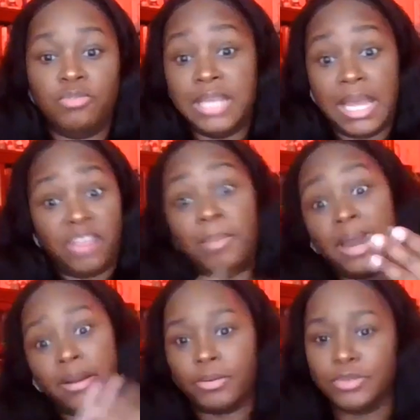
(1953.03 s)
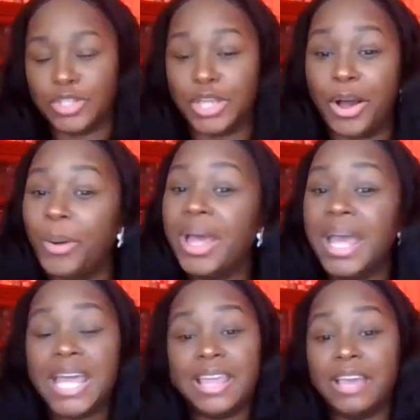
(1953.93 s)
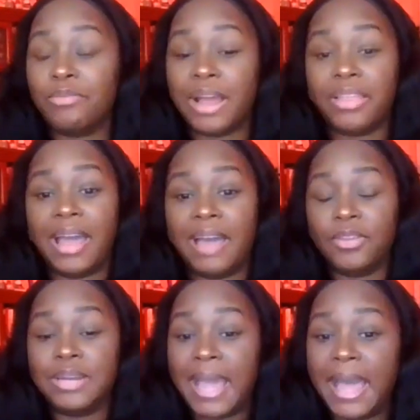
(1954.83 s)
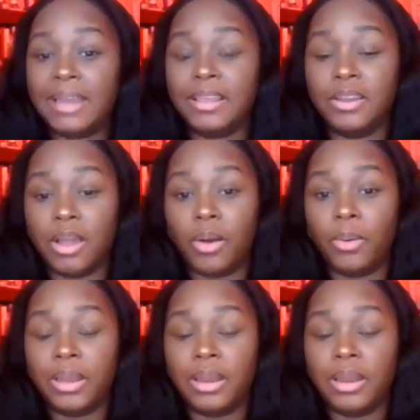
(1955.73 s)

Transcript: dead is better. So they'd rather have you dead, and